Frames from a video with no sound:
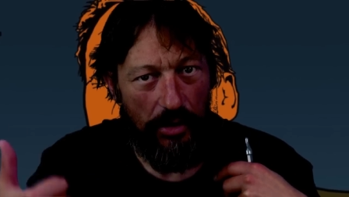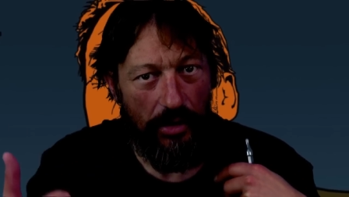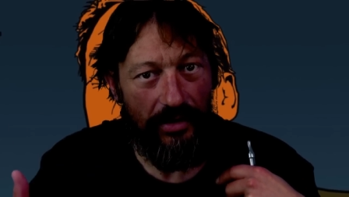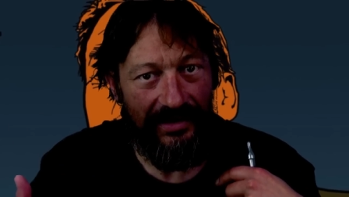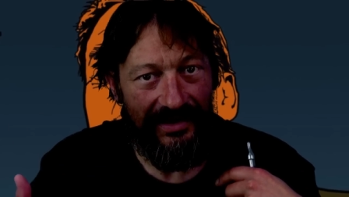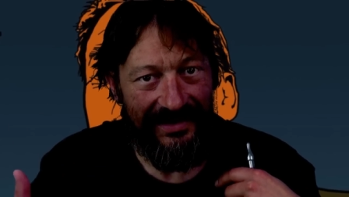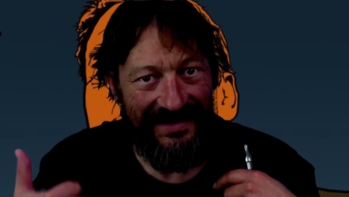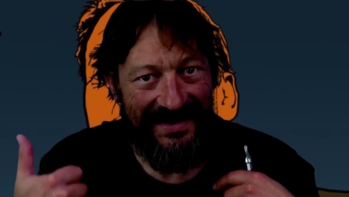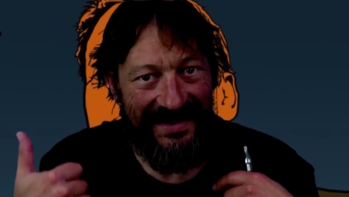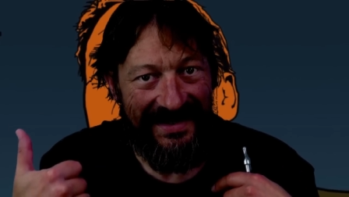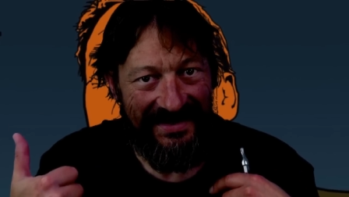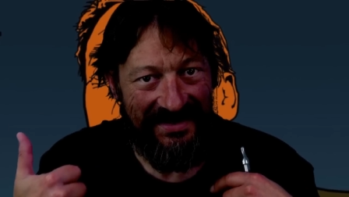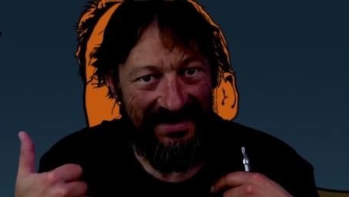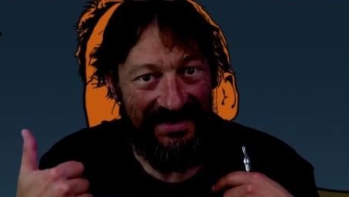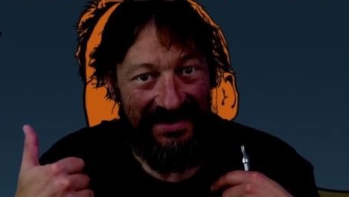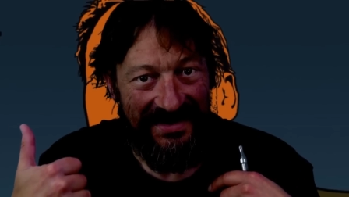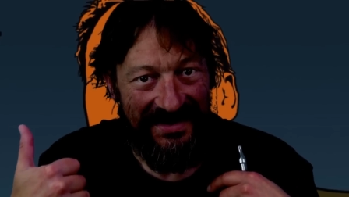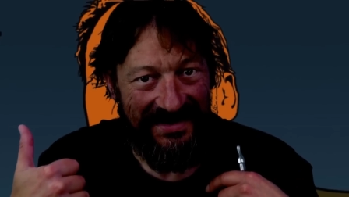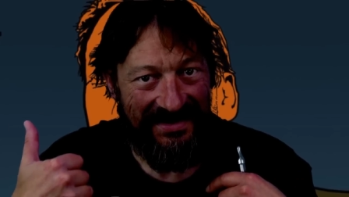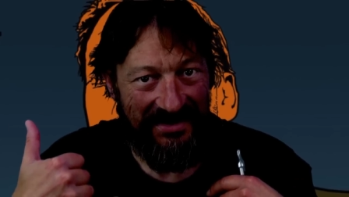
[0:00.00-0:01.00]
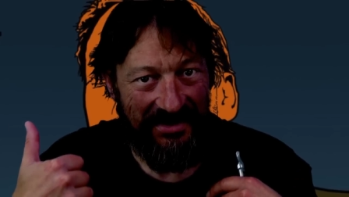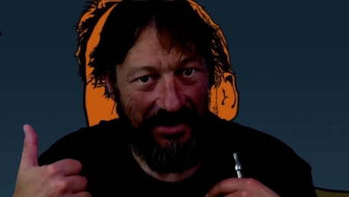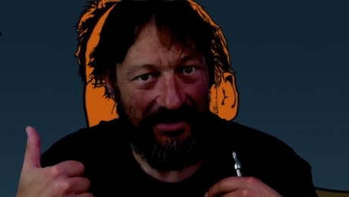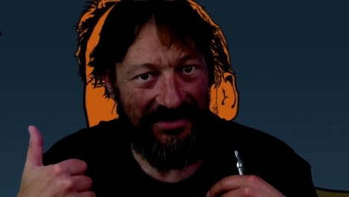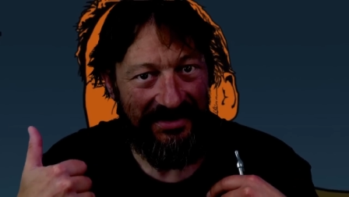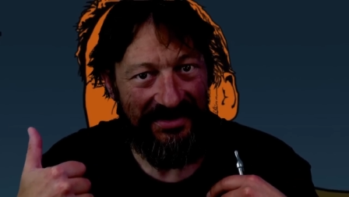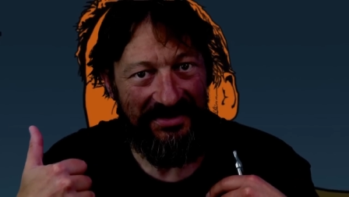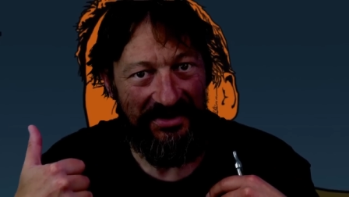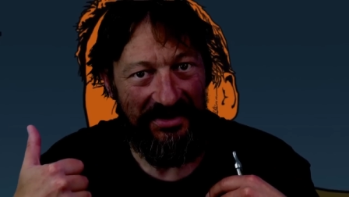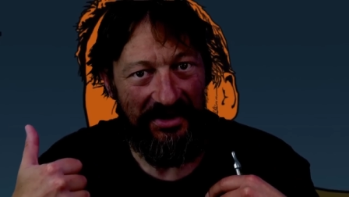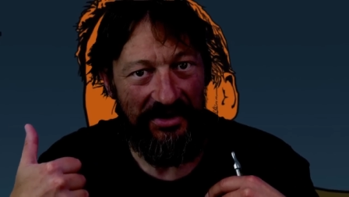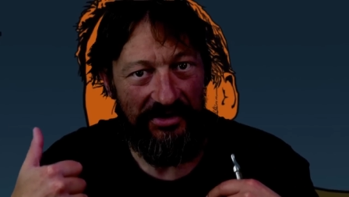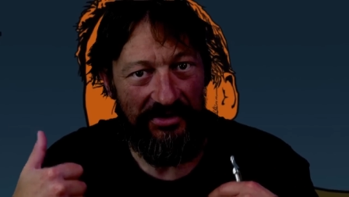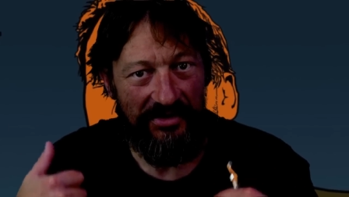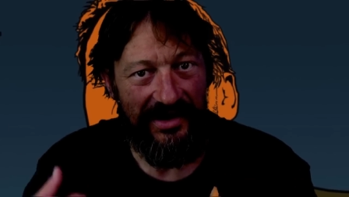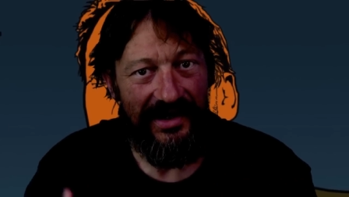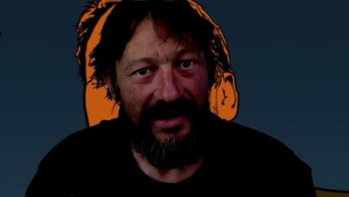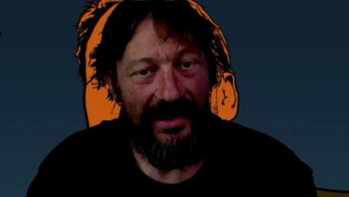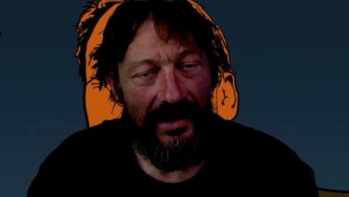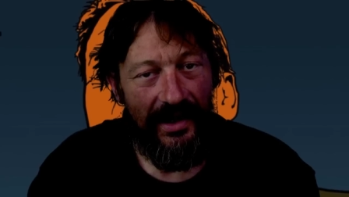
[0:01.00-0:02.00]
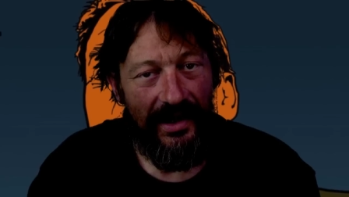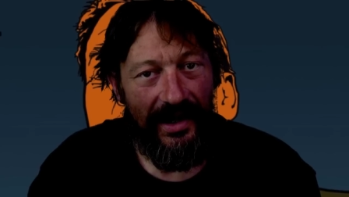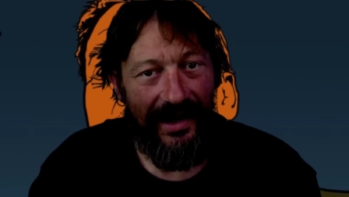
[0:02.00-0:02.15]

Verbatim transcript: calling this, this doctor's surgery